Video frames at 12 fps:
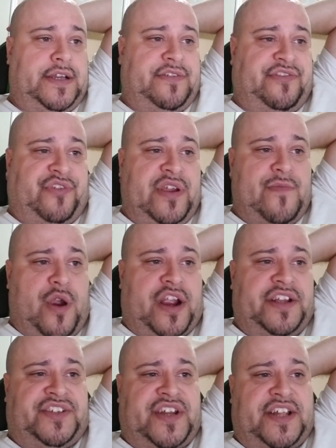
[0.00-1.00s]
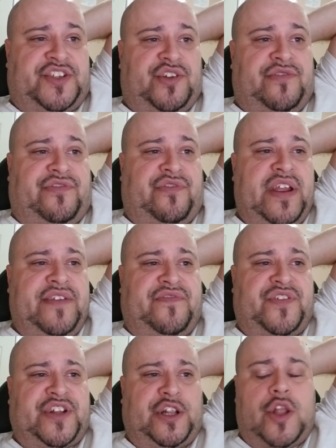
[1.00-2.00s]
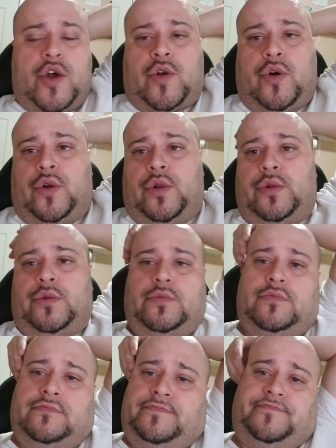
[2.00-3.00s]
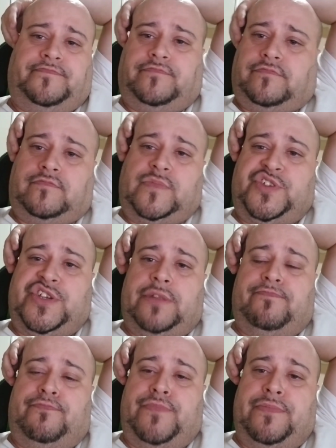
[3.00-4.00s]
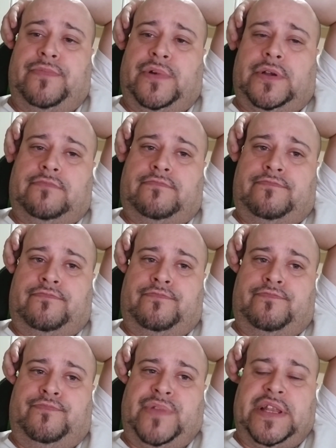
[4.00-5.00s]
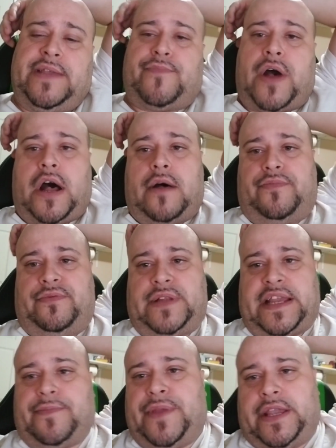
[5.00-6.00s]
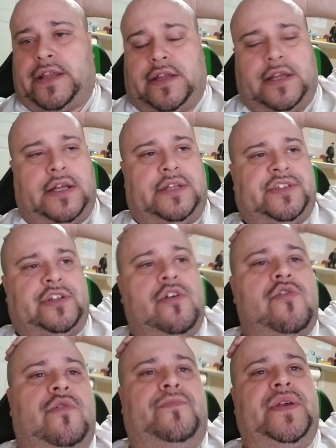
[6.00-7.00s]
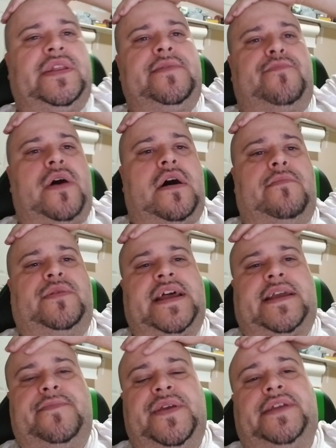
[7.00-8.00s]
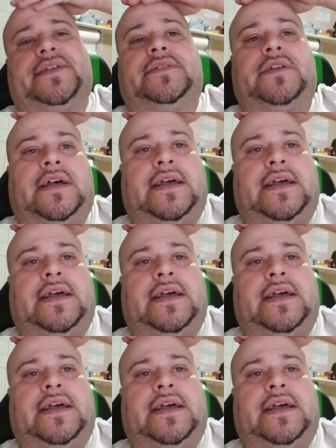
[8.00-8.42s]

free market's not so free for the local Billy Bob like me. The local Billy Bob like me.